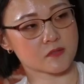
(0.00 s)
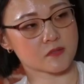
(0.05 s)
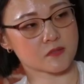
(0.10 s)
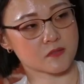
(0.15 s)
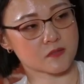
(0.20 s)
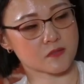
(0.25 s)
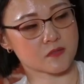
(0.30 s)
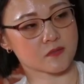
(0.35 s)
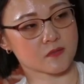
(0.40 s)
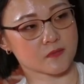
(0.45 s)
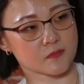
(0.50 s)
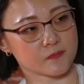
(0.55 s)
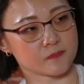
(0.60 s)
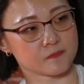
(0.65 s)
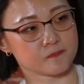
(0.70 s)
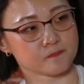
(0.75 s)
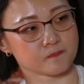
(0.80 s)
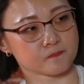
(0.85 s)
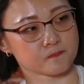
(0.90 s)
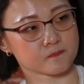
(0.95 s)
you, you
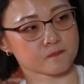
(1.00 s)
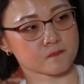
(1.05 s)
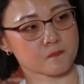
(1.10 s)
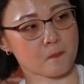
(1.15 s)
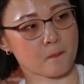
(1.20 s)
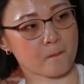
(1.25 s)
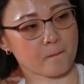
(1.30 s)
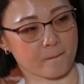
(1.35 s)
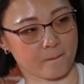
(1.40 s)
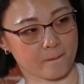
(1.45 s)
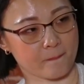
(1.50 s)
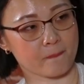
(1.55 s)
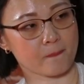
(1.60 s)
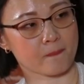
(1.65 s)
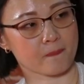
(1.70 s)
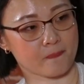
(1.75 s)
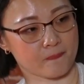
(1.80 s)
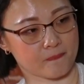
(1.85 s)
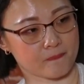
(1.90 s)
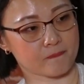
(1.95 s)
consider things like,
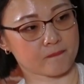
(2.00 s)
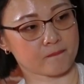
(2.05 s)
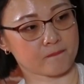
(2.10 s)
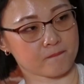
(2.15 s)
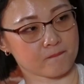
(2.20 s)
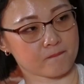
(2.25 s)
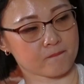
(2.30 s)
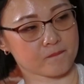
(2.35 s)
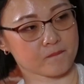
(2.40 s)
okay, do I have enough